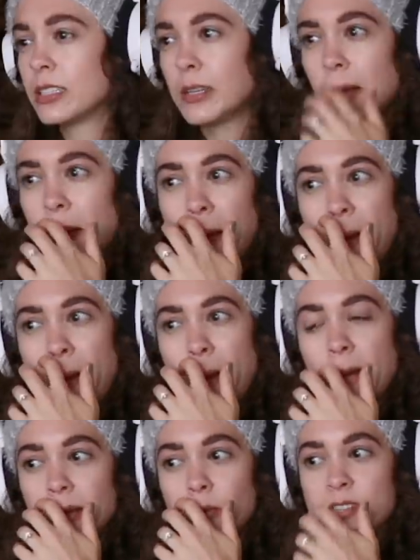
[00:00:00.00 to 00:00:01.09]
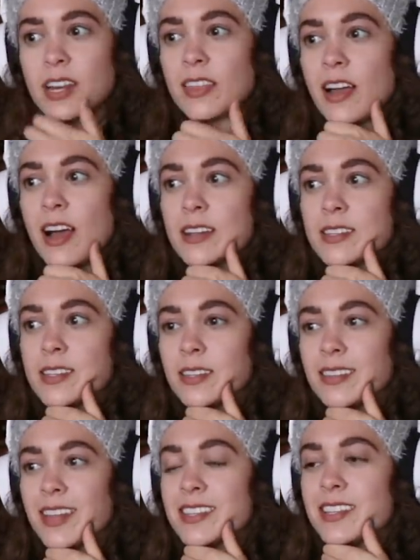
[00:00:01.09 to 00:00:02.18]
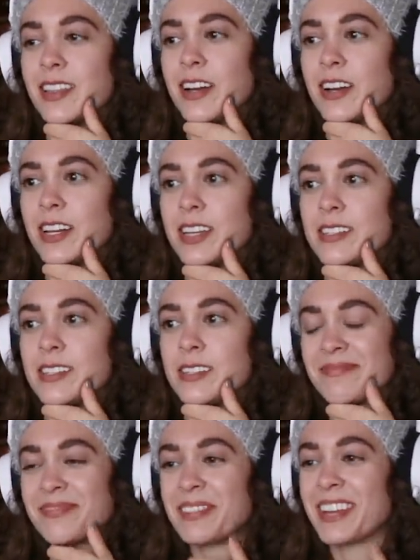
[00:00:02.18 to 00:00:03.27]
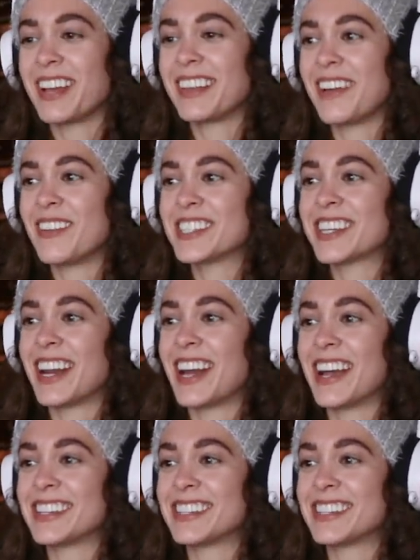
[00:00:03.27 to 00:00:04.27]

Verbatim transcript: Of course. Was it unlocked? That's hilarious. Oh my god, that was kind of high